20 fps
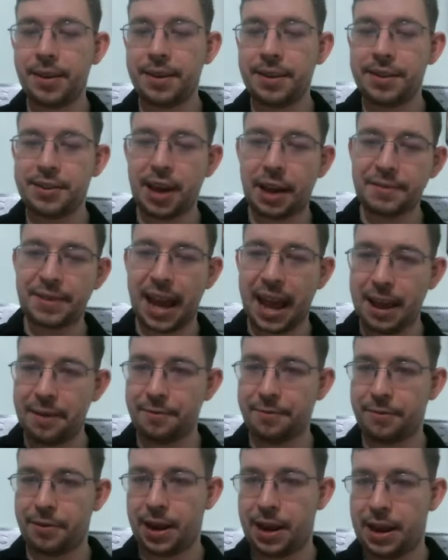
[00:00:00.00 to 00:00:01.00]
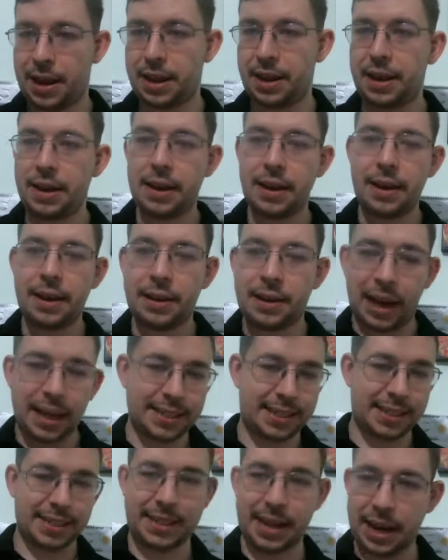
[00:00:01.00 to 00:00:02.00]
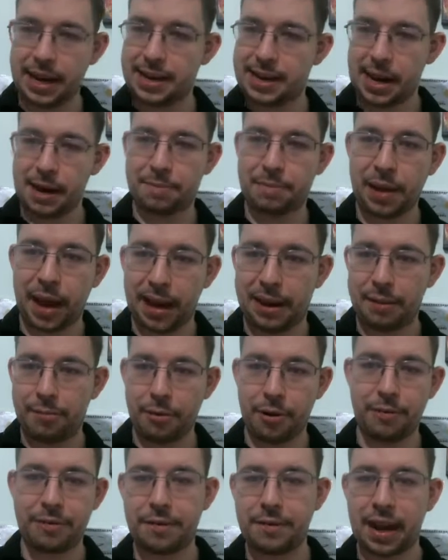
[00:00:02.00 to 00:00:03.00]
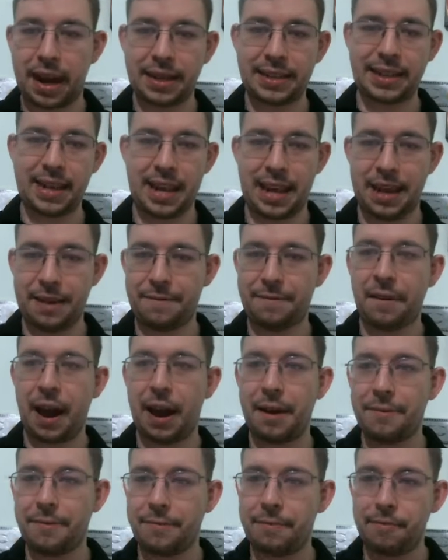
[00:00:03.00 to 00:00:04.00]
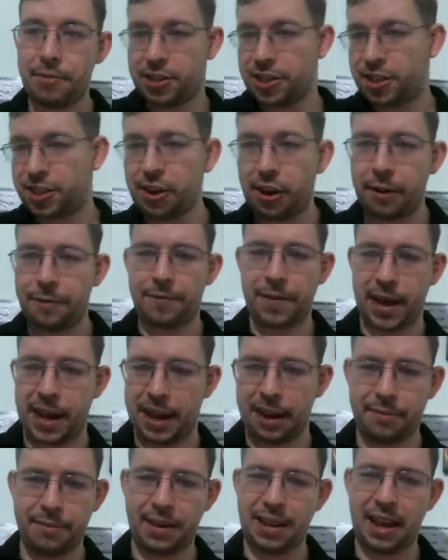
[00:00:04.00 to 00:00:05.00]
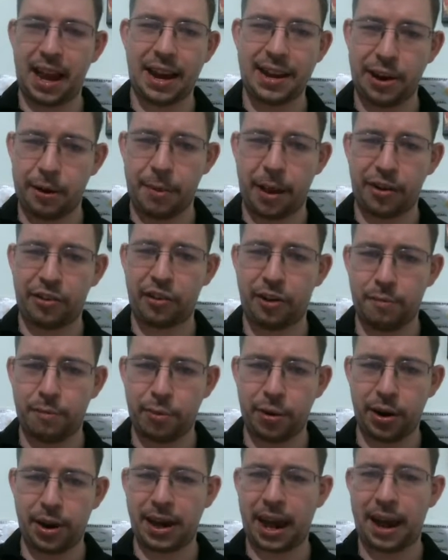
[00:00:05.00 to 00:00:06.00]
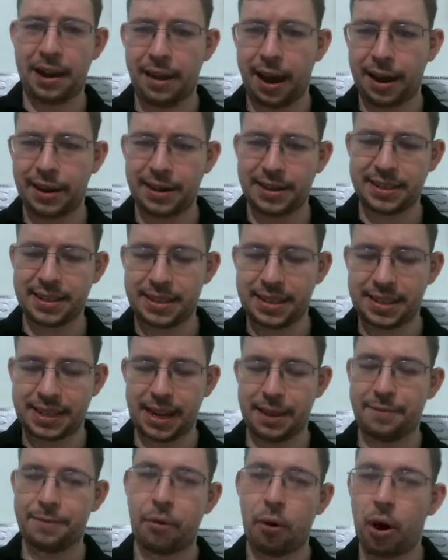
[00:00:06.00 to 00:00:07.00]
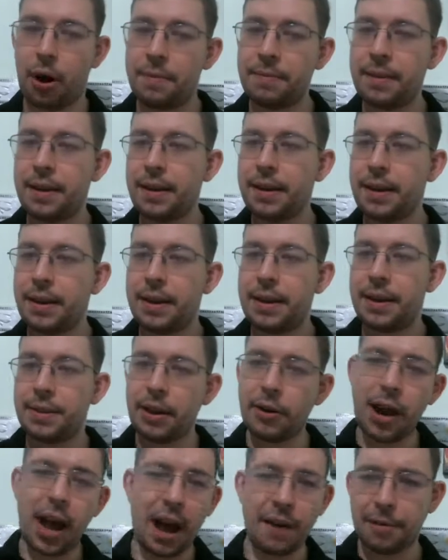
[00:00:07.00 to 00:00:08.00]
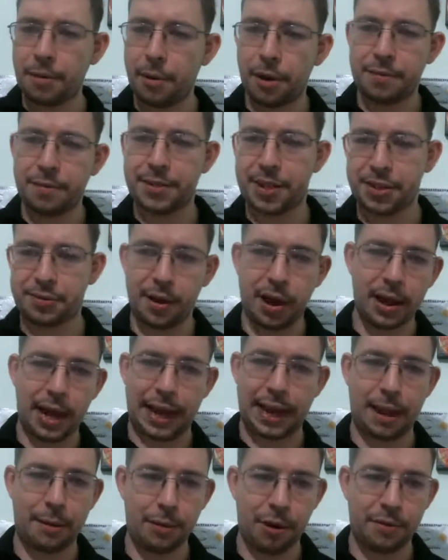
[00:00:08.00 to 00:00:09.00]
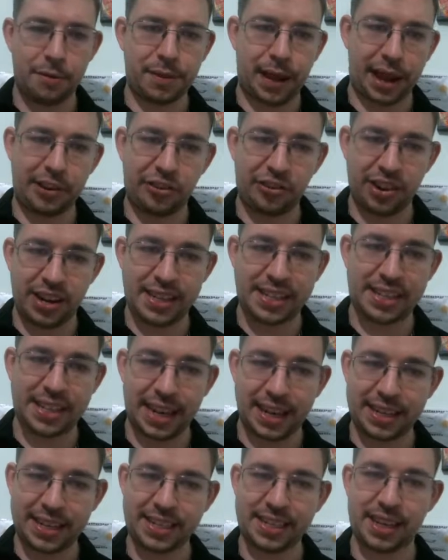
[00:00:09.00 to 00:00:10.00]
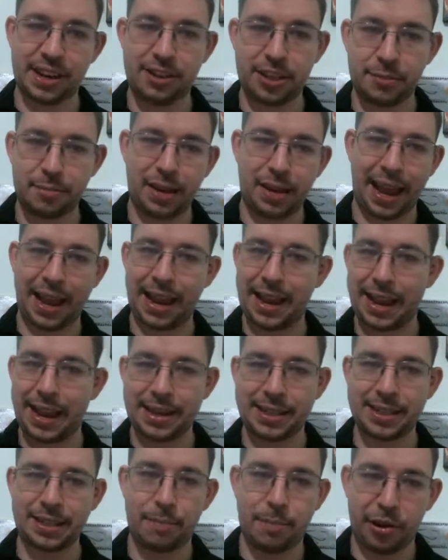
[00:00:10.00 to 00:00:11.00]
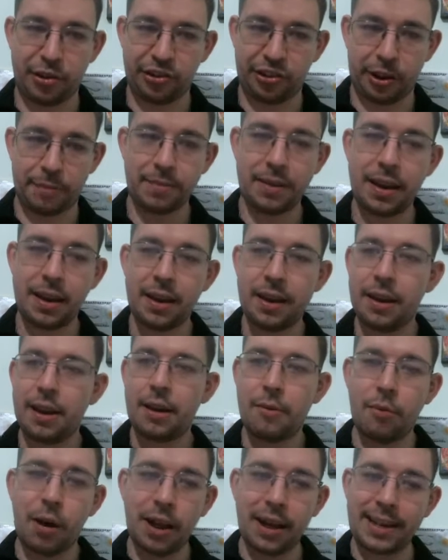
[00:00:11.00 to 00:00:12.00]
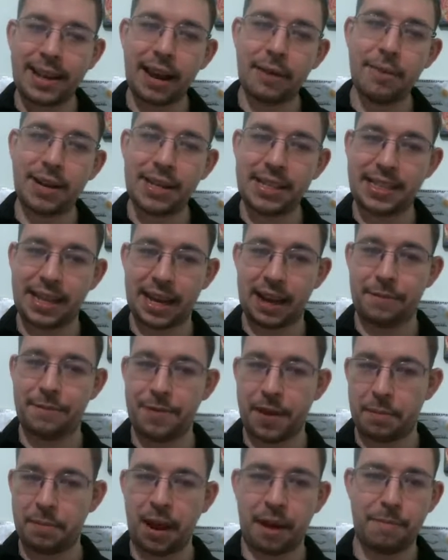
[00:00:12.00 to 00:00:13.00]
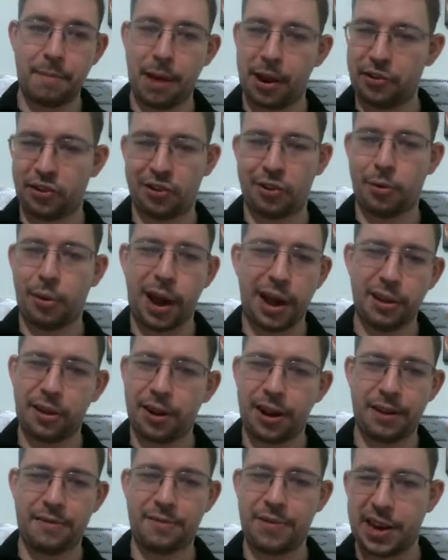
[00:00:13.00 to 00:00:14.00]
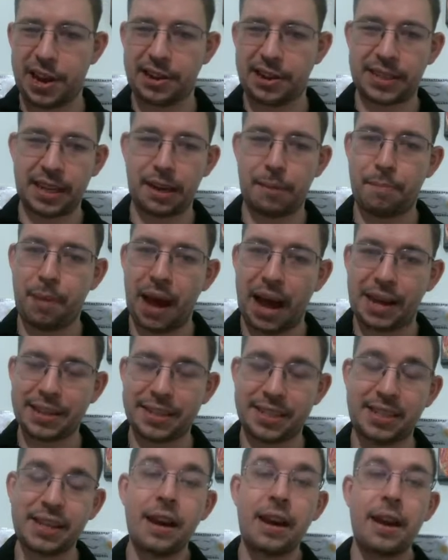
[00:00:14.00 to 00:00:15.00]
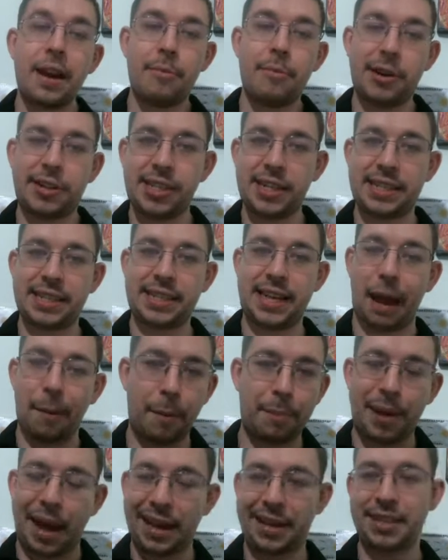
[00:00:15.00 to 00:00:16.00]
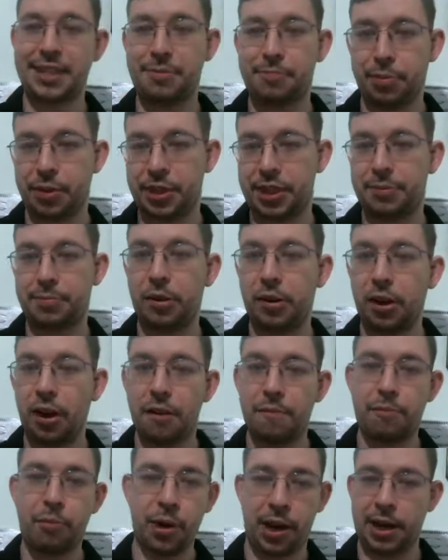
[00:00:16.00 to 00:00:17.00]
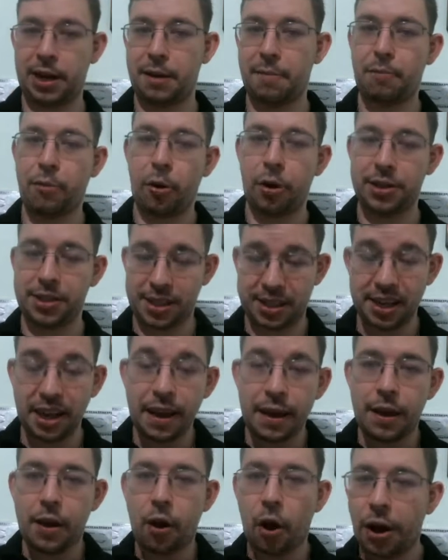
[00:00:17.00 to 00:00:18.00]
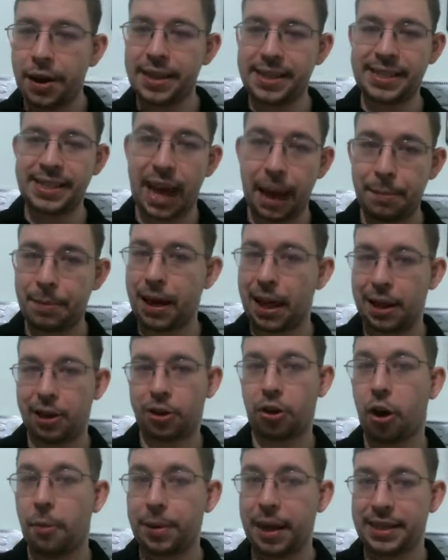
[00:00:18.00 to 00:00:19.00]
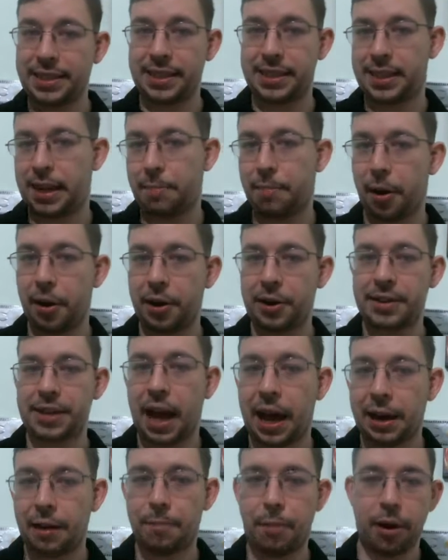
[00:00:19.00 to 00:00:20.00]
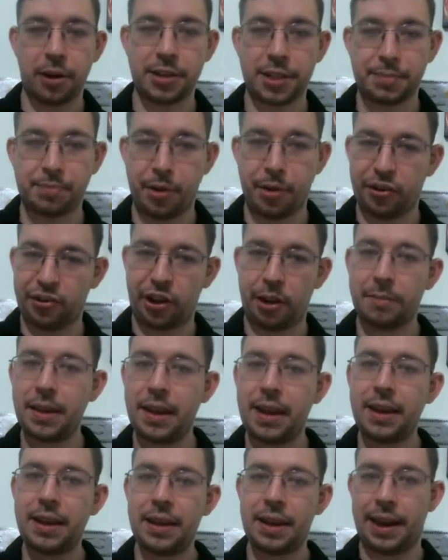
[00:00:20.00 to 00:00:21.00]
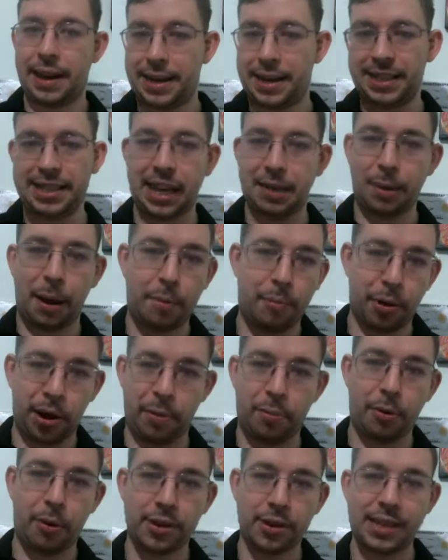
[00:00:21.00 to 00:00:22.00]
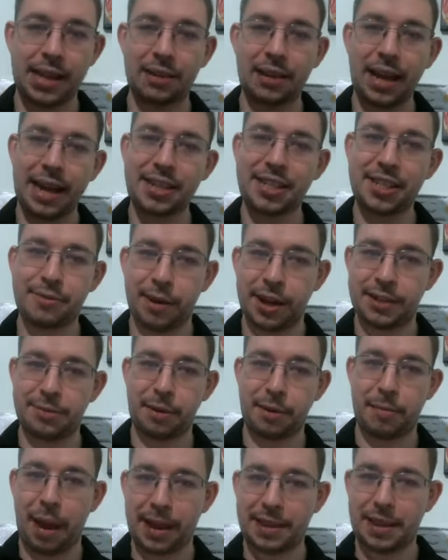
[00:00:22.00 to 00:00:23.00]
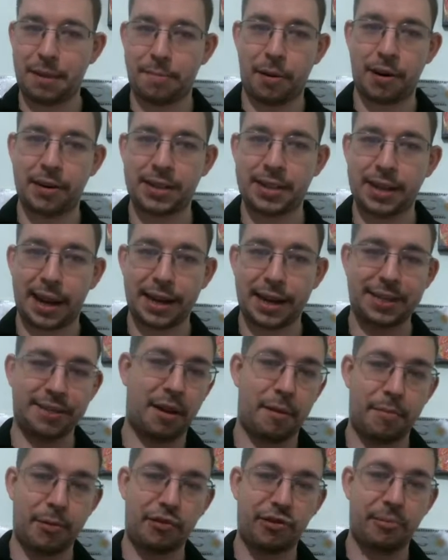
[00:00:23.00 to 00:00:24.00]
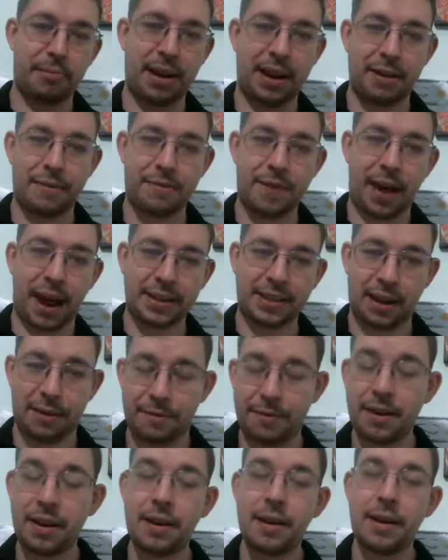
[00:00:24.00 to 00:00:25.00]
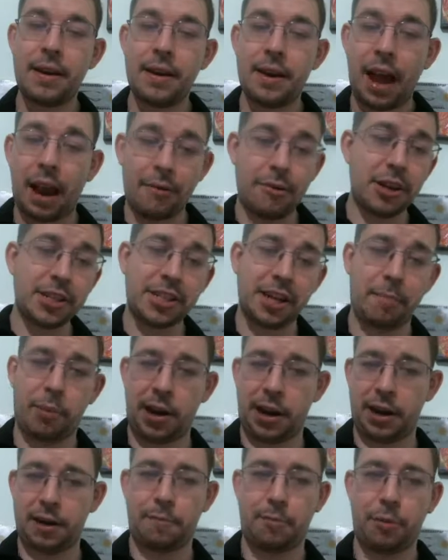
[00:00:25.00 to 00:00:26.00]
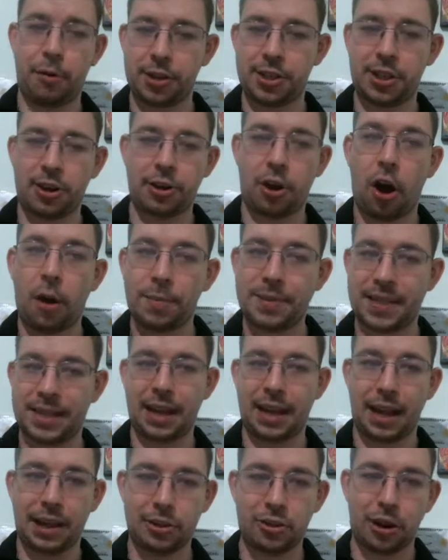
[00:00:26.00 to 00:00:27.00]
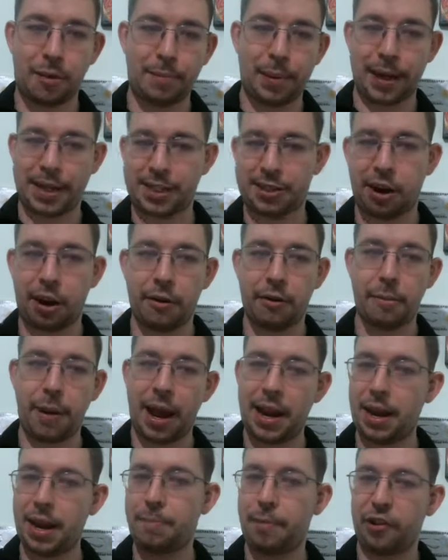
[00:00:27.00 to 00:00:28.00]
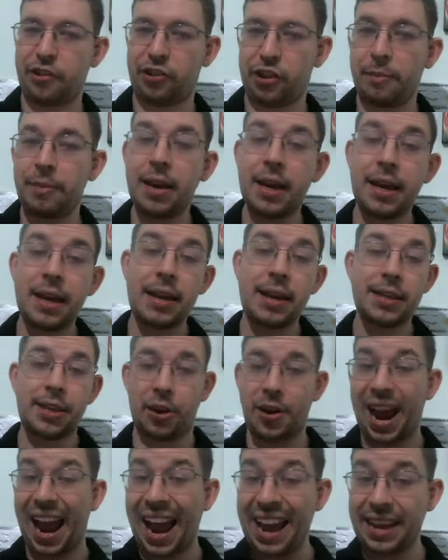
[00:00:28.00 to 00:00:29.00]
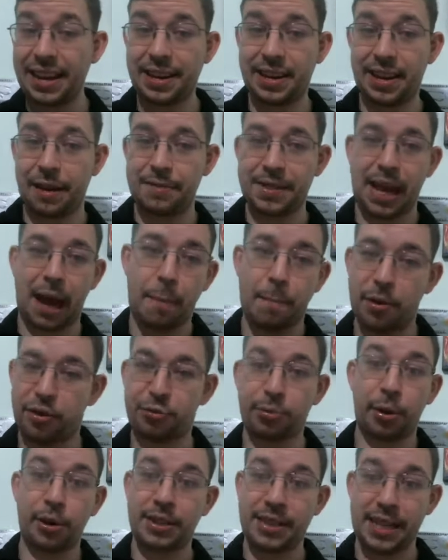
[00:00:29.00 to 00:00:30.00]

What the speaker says: So after a3, Carlsen did indeed play the move of knight to e5, which is sort of fitting in with the idea I mentioned of putting that knight into c4. There are other moves as well, like a move like g6 and just playing against the bishop. Well, again, we see a theme that I've mentioned quite a lot in videos in the past, which is Capablanca's principle of putting the pawns on the same color complex as the opponent's unopposed bishop. In this case, by putting pawns out light squares, we make the opponent's light square bishop ineffective. And we're also putting the pawns on the opposite color complex to our remaining bishop. So A, it gives our bishop on